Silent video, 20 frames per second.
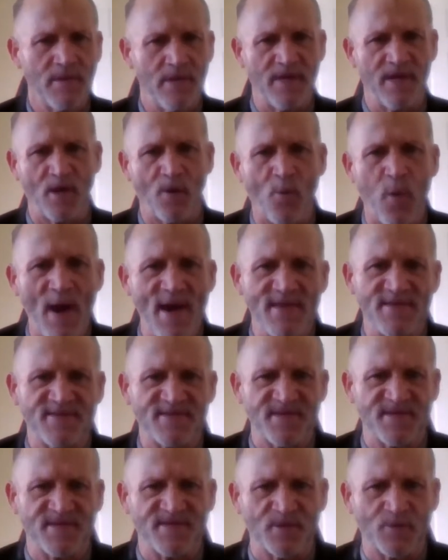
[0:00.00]
and
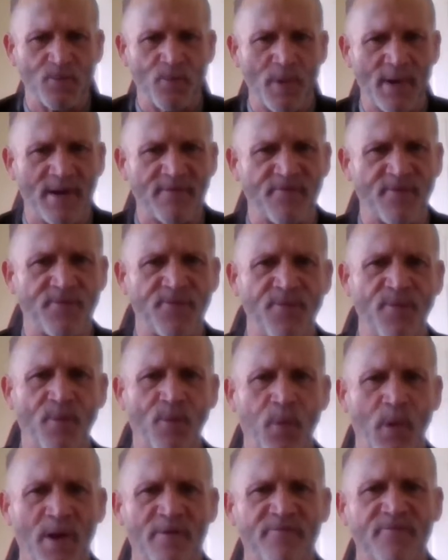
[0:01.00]
acquaintances, or wherever
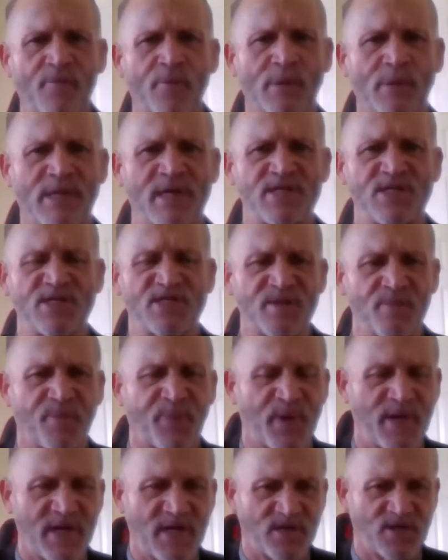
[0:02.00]
a
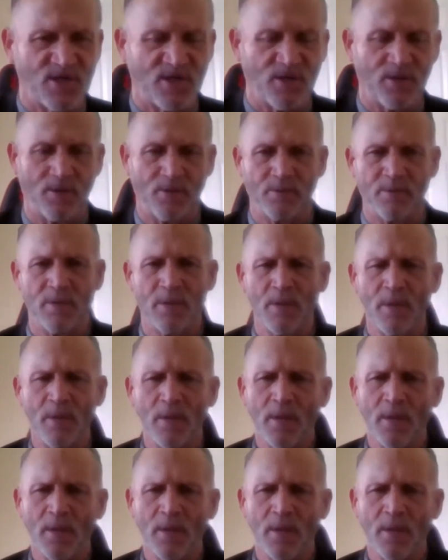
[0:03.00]
relationship brings you.